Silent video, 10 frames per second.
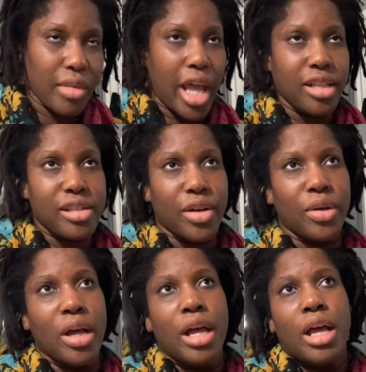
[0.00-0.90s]
And
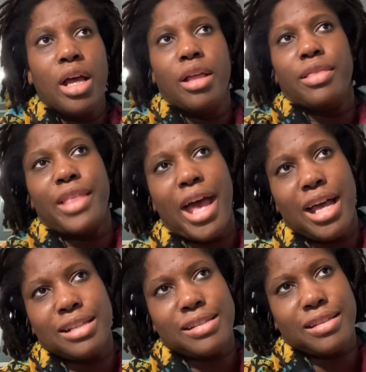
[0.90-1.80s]
so
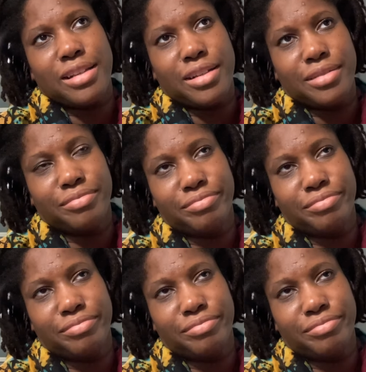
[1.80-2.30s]
that's the